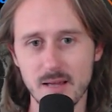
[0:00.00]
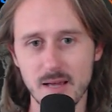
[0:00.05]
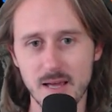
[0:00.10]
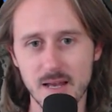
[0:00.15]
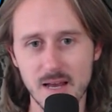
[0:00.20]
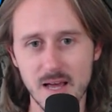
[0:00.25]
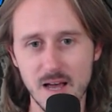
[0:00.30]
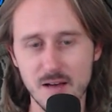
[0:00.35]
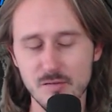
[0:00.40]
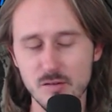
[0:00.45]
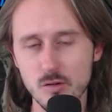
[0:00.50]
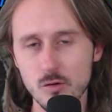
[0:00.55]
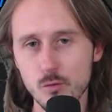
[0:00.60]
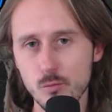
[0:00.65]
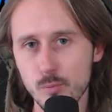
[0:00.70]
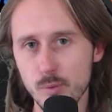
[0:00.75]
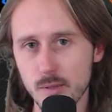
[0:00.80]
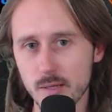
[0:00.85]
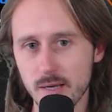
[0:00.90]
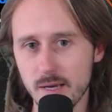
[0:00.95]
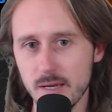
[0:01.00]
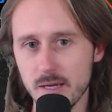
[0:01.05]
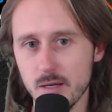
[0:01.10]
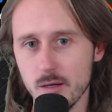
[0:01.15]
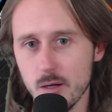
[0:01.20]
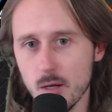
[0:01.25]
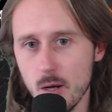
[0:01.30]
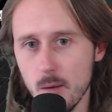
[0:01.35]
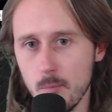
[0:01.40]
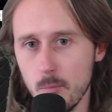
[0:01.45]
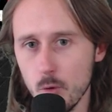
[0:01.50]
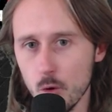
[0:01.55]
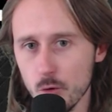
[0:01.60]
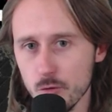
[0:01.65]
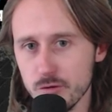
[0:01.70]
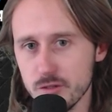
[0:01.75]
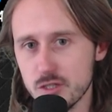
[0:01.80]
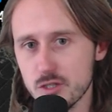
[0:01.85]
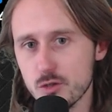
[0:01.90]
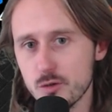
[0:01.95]
and having to play a
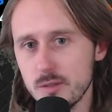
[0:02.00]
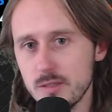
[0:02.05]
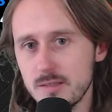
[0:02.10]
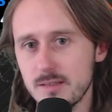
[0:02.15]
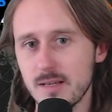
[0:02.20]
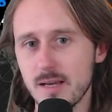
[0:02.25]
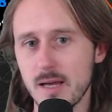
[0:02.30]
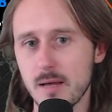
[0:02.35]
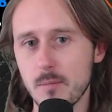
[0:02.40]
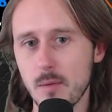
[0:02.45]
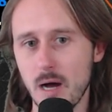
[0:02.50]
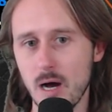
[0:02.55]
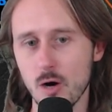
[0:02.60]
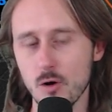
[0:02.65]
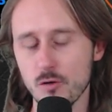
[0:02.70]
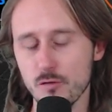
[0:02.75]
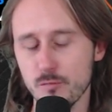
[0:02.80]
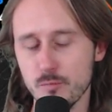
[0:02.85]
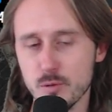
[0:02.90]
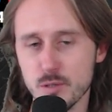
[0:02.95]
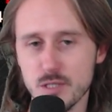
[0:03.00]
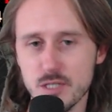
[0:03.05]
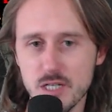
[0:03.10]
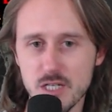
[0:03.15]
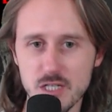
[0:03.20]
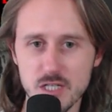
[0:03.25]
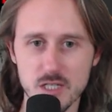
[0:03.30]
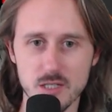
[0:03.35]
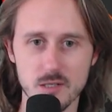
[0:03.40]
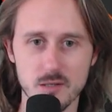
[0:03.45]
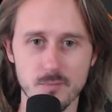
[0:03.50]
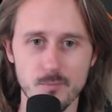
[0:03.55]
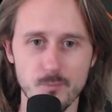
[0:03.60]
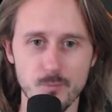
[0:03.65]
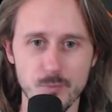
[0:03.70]
multi-street game out of position.